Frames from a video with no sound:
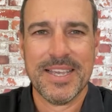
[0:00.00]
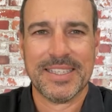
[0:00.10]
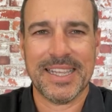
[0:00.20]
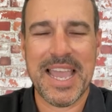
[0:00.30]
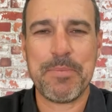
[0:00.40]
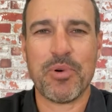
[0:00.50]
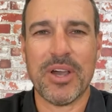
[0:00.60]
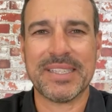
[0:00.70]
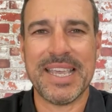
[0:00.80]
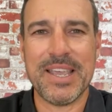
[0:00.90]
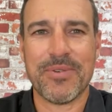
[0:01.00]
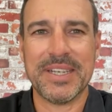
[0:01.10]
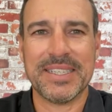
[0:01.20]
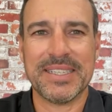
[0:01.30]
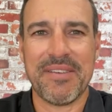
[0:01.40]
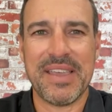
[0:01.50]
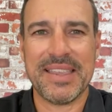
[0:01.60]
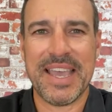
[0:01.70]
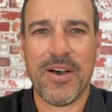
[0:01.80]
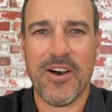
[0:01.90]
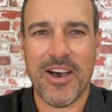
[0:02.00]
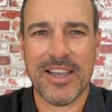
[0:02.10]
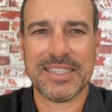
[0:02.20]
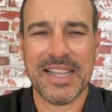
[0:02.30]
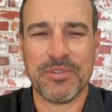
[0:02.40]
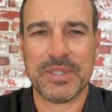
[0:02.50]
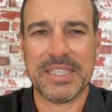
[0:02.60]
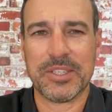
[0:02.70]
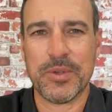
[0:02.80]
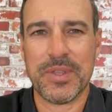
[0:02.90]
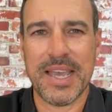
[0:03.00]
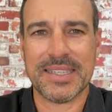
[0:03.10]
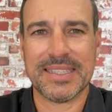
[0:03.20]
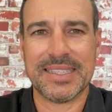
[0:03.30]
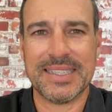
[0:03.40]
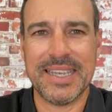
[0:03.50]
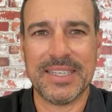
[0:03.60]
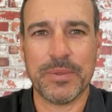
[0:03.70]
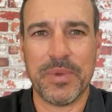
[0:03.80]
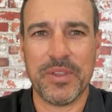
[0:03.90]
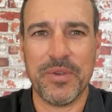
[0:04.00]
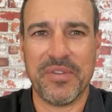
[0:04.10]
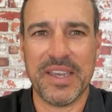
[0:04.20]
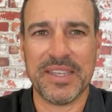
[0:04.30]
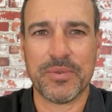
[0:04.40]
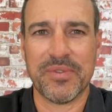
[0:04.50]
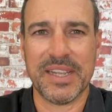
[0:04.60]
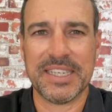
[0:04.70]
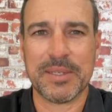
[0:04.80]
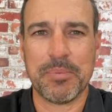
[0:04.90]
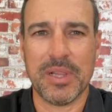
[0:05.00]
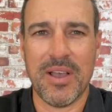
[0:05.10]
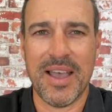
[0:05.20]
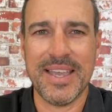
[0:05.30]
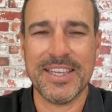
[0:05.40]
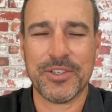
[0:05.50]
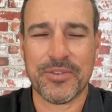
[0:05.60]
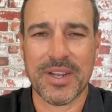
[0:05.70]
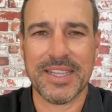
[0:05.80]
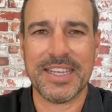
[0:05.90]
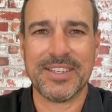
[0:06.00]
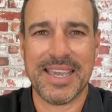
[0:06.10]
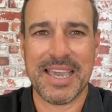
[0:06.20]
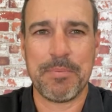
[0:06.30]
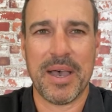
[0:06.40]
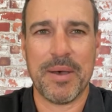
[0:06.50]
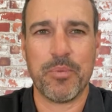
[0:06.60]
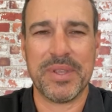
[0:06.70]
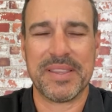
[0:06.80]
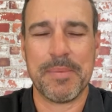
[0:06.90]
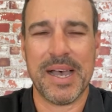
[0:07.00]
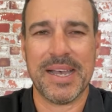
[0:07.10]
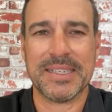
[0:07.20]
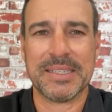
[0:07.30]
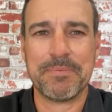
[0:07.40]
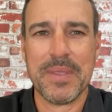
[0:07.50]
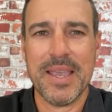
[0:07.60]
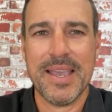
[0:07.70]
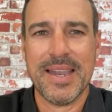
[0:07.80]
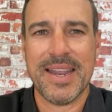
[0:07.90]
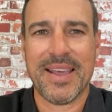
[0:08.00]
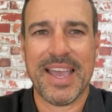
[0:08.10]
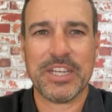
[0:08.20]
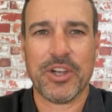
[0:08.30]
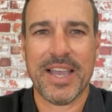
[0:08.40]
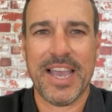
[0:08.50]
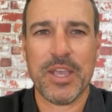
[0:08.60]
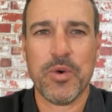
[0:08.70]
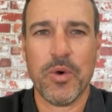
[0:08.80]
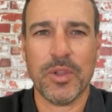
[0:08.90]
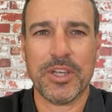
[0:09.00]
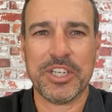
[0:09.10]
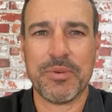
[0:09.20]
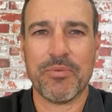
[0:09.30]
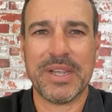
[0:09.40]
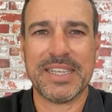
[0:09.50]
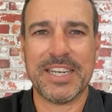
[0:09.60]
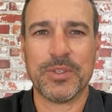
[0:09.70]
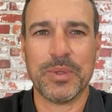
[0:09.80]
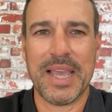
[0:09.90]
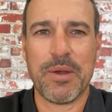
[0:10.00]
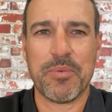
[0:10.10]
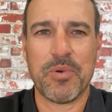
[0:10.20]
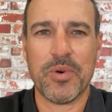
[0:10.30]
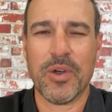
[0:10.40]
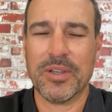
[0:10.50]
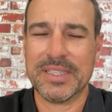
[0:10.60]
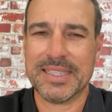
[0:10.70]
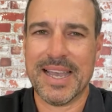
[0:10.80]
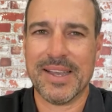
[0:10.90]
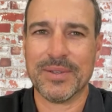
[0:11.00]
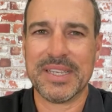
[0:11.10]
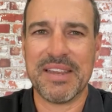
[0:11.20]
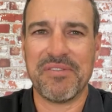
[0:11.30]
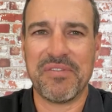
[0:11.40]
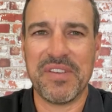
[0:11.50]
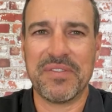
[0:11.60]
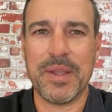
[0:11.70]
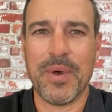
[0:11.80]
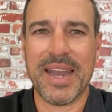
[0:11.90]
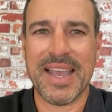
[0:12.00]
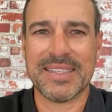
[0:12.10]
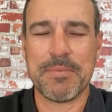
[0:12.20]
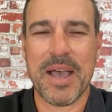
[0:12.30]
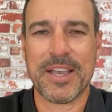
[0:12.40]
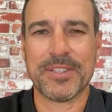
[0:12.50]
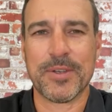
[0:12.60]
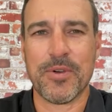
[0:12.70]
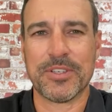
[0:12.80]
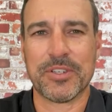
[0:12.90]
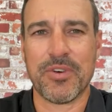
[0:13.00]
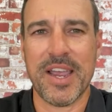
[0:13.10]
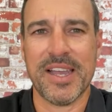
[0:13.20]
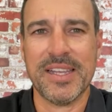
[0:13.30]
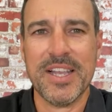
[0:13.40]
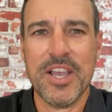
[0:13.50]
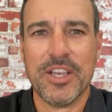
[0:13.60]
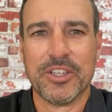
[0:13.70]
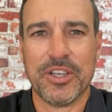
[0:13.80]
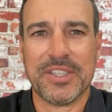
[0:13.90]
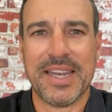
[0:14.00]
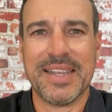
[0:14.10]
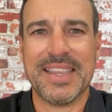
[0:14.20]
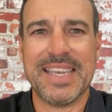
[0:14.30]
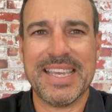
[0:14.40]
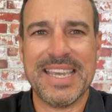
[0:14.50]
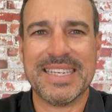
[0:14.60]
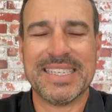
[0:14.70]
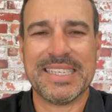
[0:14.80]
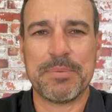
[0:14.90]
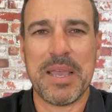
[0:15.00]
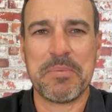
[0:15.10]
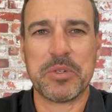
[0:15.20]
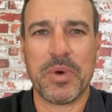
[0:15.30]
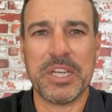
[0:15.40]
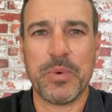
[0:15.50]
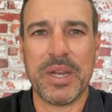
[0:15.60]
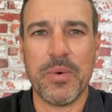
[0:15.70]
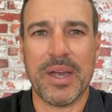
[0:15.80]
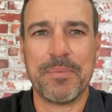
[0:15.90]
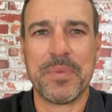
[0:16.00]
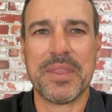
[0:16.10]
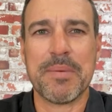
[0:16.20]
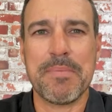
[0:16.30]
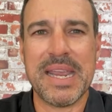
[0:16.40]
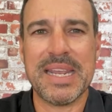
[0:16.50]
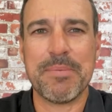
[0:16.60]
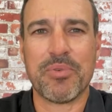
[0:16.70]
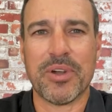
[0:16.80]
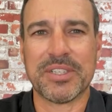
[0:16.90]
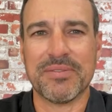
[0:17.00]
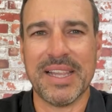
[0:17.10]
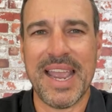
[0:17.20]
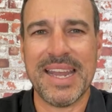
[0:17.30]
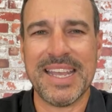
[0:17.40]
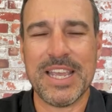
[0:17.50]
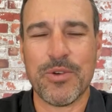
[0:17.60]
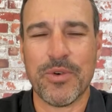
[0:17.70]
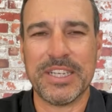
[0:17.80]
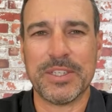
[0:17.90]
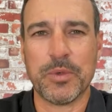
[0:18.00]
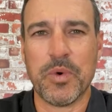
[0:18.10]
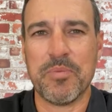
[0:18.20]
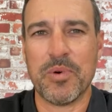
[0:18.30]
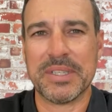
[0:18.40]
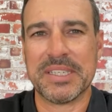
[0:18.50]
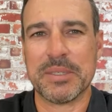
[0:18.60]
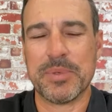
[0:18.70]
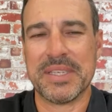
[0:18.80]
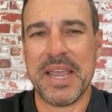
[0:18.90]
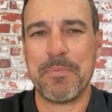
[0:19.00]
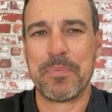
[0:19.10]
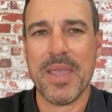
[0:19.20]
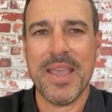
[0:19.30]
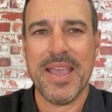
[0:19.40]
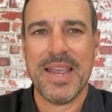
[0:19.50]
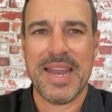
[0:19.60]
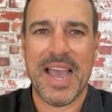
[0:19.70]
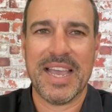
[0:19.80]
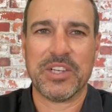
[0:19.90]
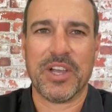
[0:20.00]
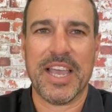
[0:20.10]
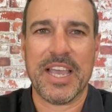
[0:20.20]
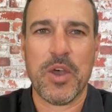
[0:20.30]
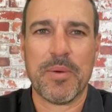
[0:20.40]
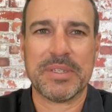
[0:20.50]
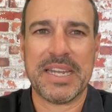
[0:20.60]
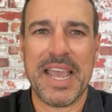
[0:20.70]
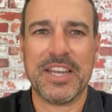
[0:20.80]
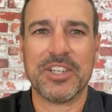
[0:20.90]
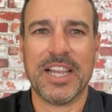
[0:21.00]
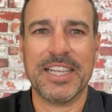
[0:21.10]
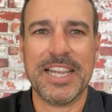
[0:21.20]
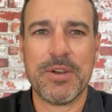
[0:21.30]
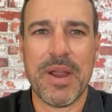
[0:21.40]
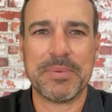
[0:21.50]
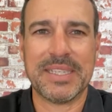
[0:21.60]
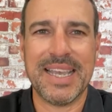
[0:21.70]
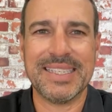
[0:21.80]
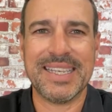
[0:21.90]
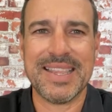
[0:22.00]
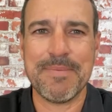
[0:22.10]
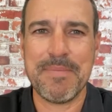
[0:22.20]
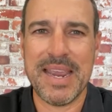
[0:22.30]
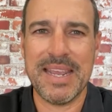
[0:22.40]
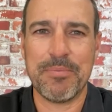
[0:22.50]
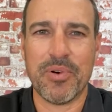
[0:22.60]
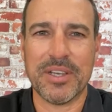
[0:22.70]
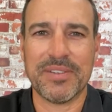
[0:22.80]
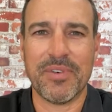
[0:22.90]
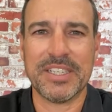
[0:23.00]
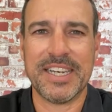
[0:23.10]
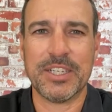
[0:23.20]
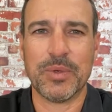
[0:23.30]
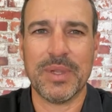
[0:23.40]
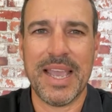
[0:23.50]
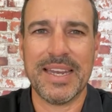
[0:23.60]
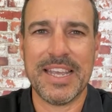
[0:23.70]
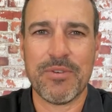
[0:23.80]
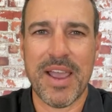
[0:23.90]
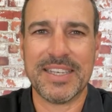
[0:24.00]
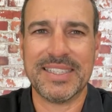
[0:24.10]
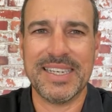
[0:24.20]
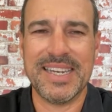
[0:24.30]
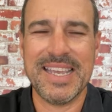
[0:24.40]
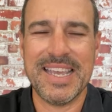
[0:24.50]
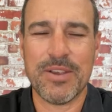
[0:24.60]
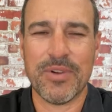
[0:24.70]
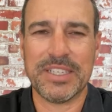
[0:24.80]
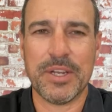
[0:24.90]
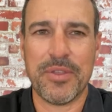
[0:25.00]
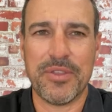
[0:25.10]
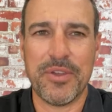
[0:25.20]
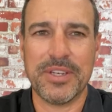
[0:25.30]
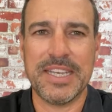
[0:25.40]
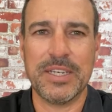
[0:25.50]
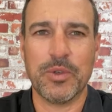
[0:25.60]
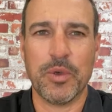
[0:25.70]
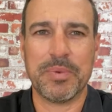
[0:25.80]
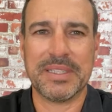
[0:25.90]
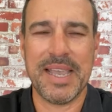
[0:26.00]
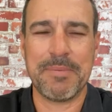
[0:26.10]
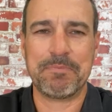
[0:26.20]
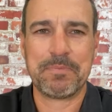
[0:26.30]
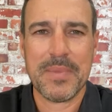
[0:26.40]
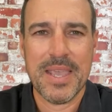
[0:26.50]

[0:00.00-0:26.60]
So land price increases have hit their highest level since 2006, with new figures revealing supply is struggling to keep up with demand. Now, the HIA CoreLogic residential land report on sales in 51 housing markets across Australia shows that in the year to September 2021, the median price of land increased 12.6%. Now, HIA economist Angela Lillicrap says the median price of residential land in Greater Sydney increased 32%.